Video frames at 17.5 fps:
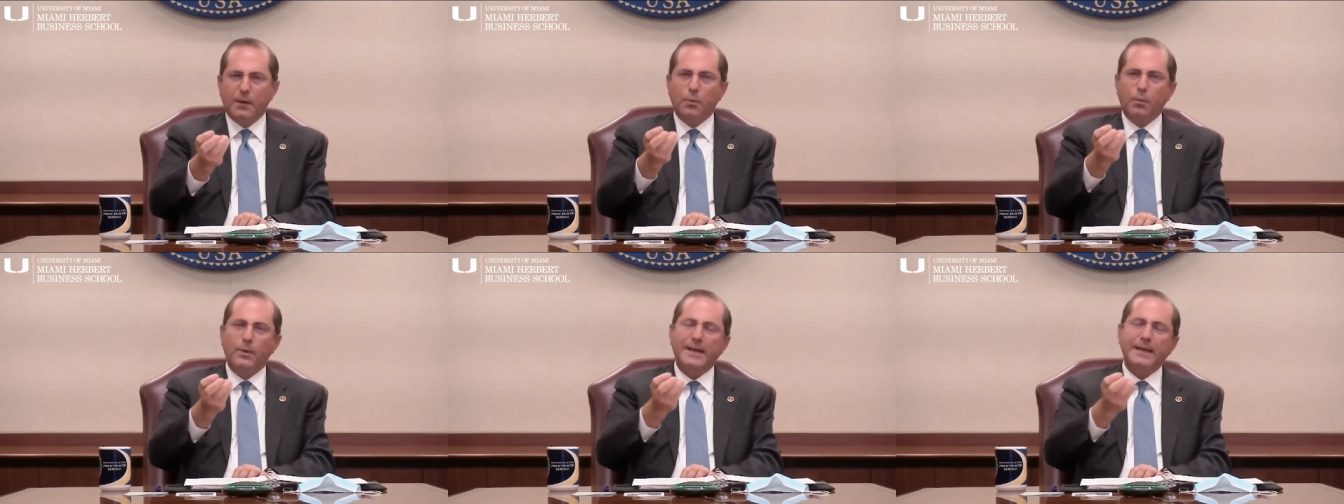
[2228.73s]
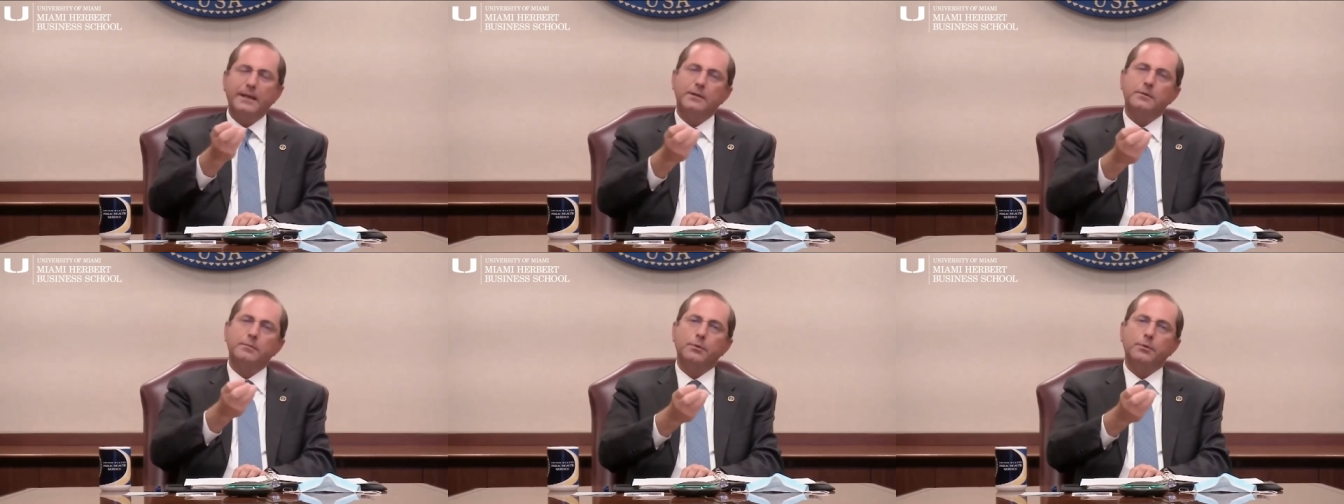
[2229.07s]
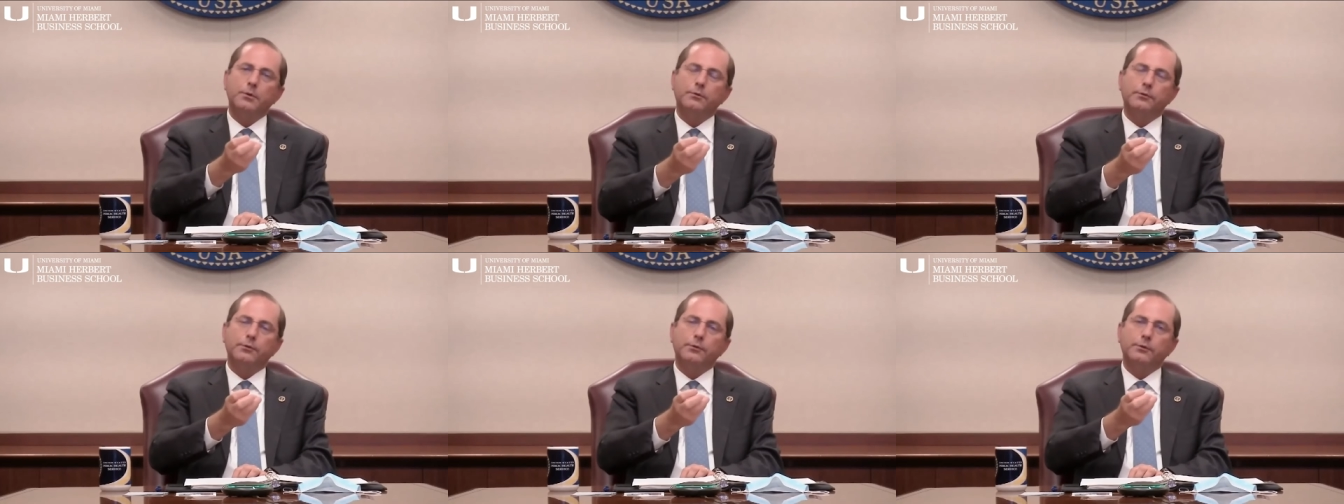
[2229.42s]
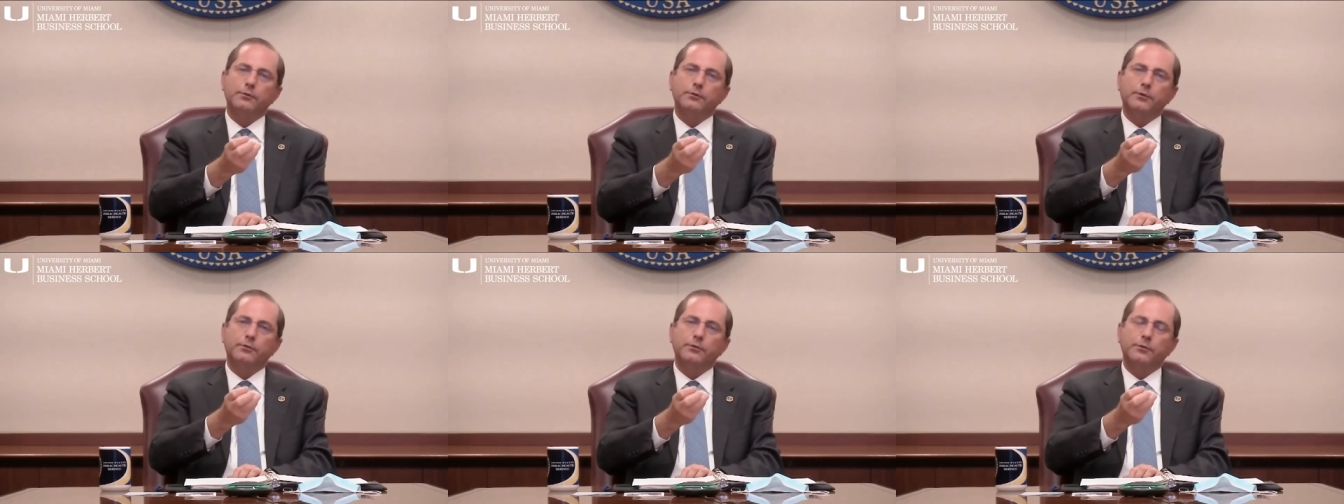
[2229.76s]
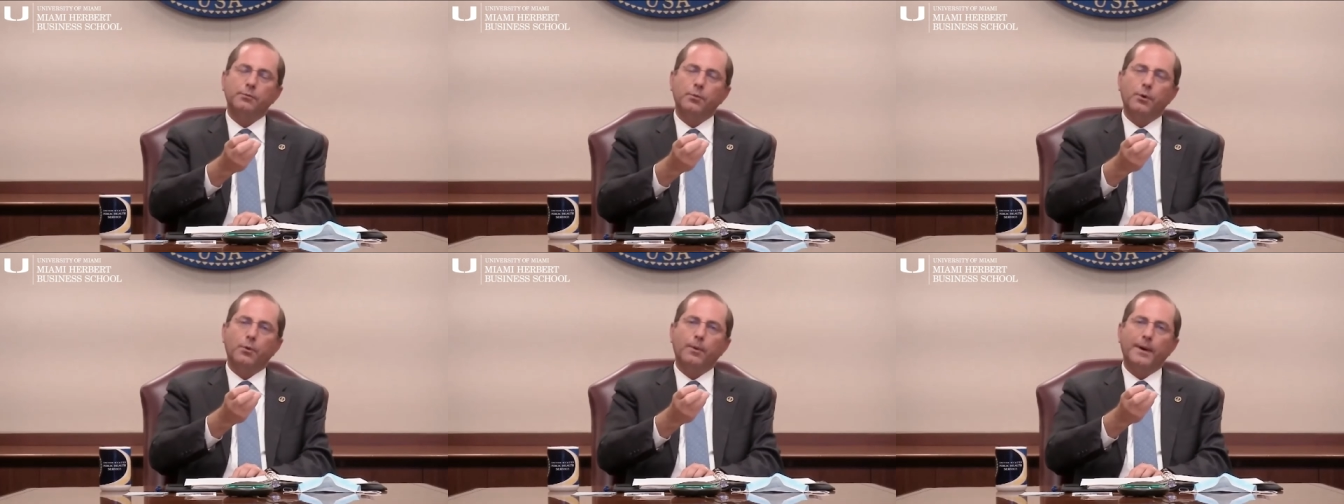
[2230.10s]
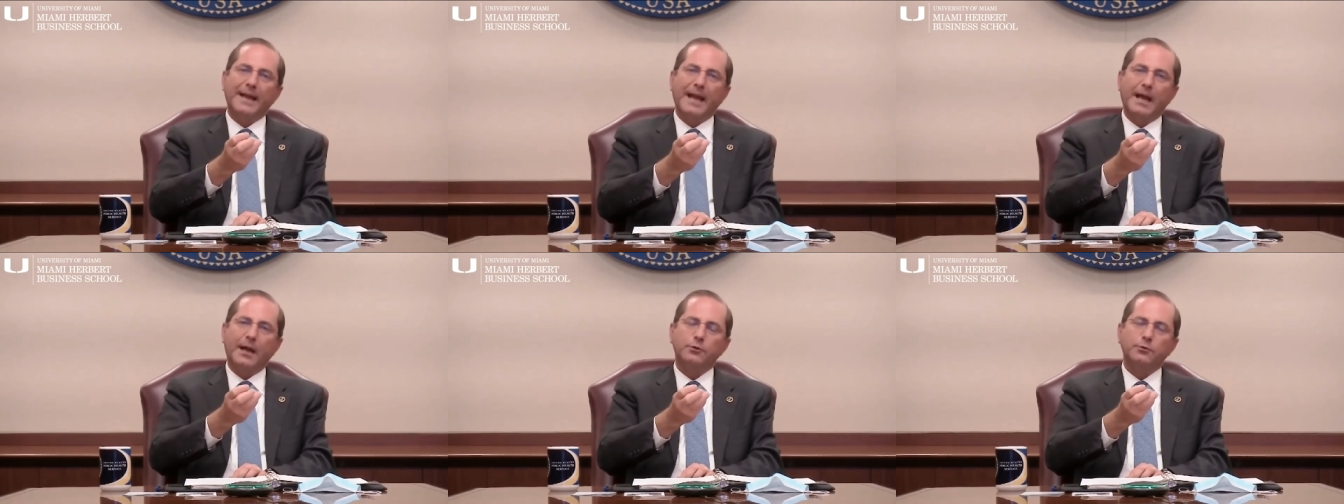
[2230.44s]
We need to move to a system where
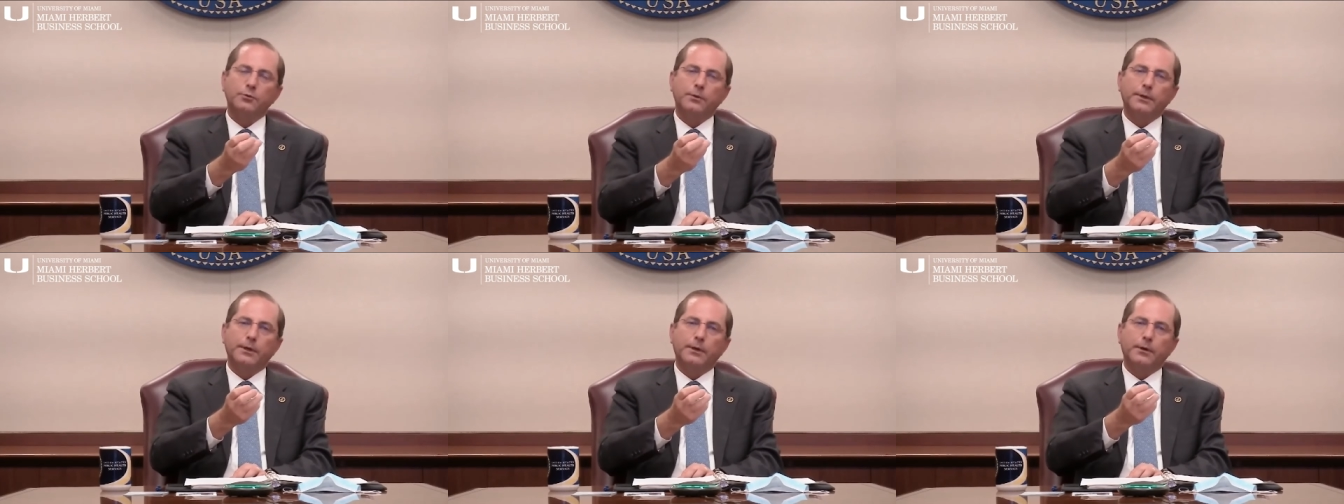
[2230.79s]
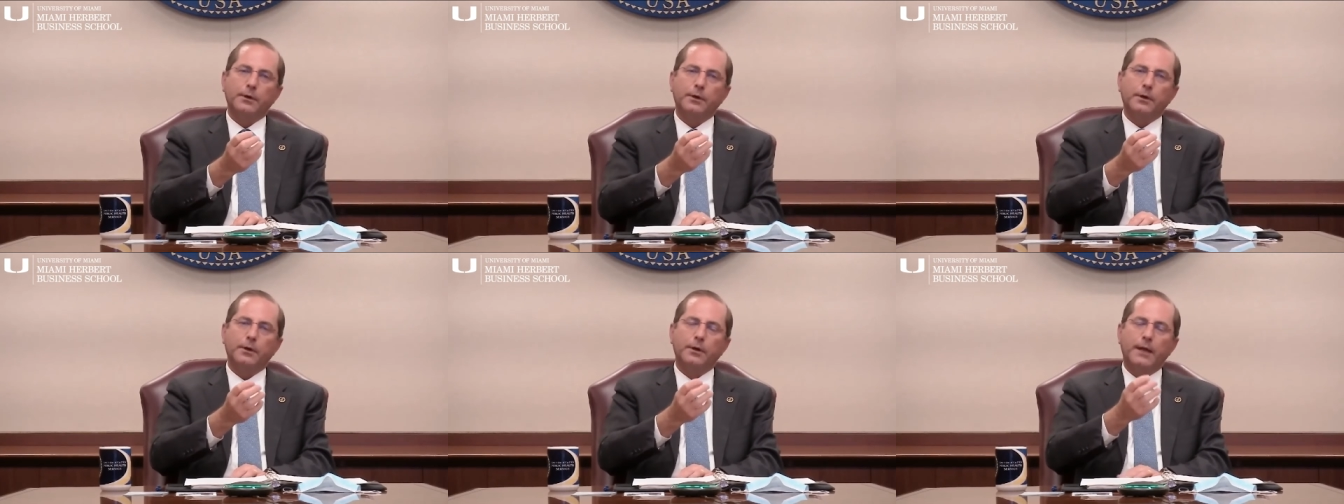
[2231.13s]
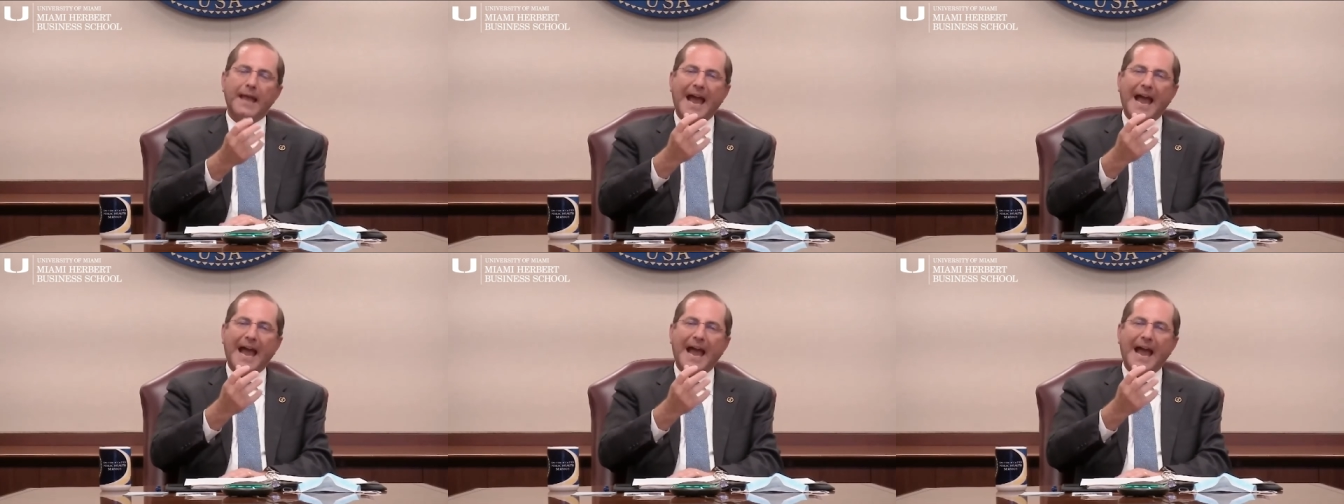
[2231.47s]
we actually are